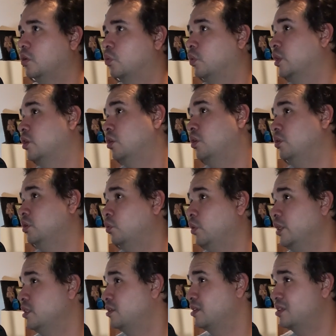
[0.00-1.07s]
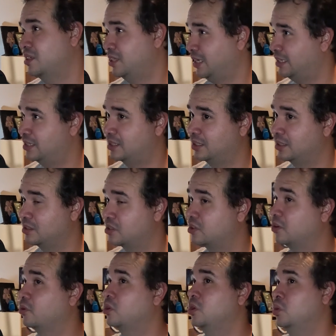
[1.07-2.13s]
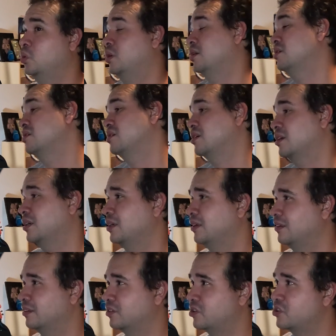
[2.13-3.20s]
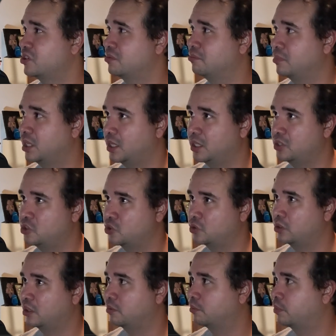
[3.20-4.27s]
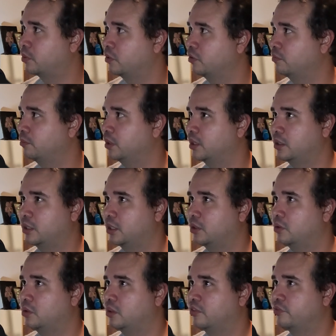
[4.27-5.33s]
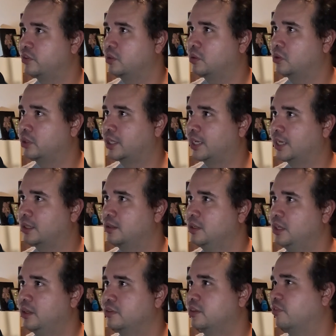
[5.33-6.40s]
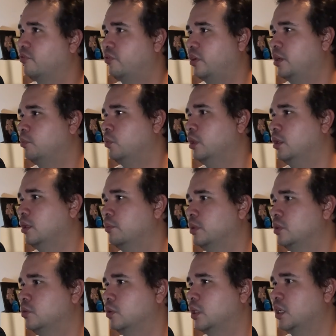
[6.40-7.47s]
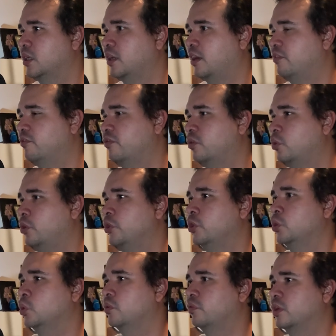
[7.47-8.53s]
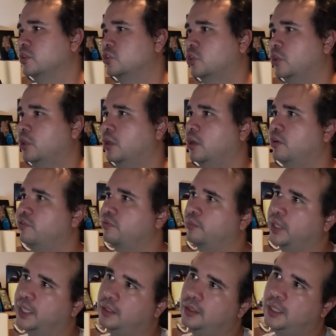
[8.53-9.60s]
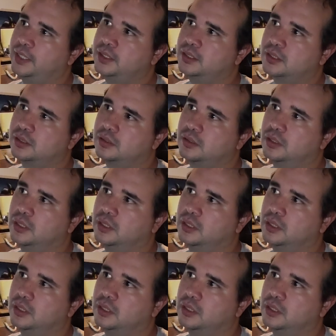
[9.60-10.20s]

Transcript: we go all the way to 60. So you can see there's a major improvement here. If you look at the frame rate, let me do that again for you. If I turn off Megalights,